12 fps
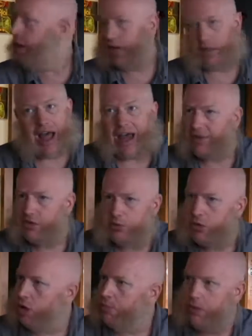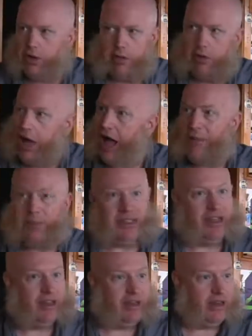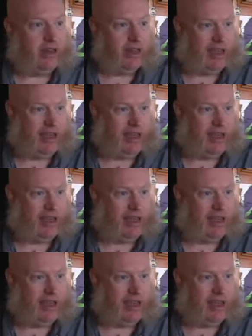a lot of them don't put hops in